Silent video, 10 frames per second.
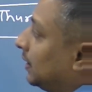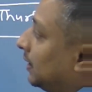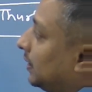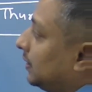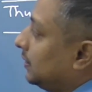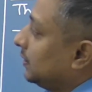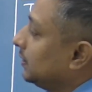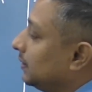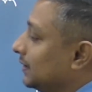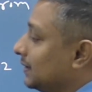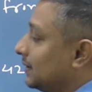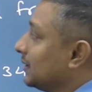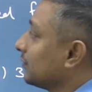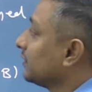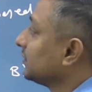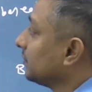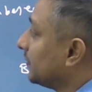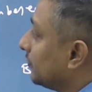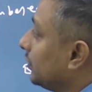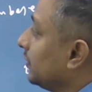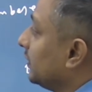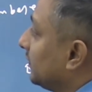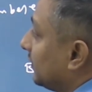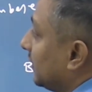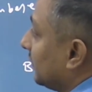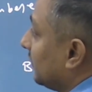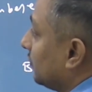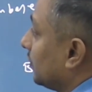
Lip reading: Uh, the question before you is CSE